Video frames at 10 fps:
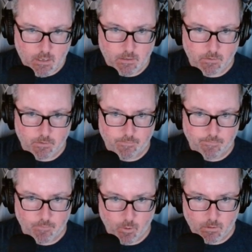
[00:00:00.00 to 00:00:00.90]
There's a
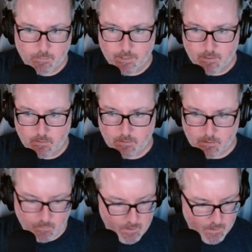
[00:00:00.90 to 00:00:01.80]
4 up here
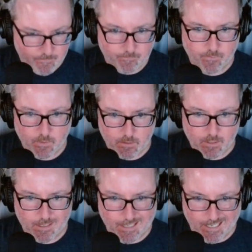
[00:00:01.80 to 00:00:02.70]
somewhere, because
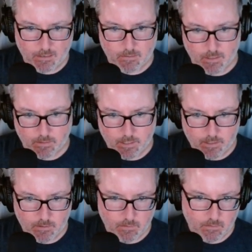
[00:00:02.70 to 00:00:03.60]
it can't go down
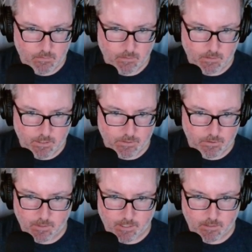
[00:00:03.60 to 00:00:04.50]
here. What are these
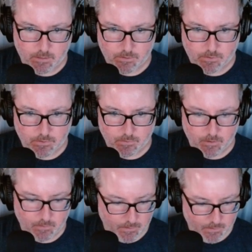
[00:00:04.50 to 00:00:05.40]
two, actually? Let's just do
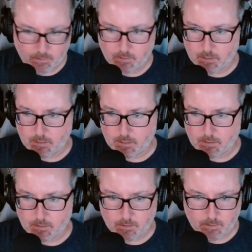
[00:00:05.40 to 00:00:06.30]
those. This
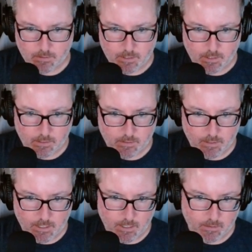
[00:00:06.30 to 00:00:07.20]
is 6
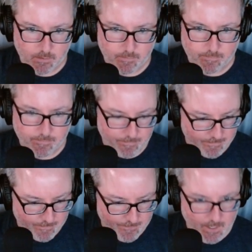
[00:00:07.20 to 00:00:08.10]
and
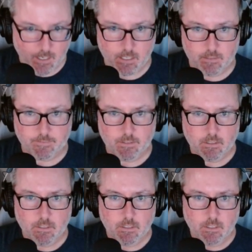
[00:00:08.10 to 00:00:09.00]
5.
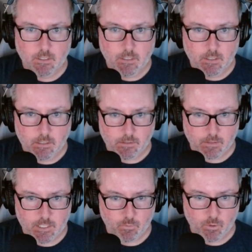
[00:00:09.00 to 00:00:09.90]
So
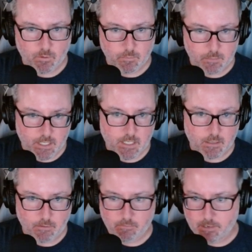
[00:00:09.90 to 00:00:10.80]
these will be
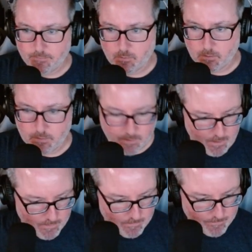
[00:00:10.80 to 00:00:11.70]
3, 4, and
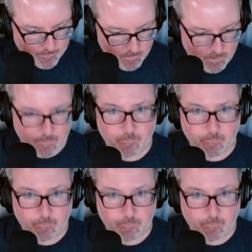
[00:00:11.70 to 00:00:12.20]
7. Okay.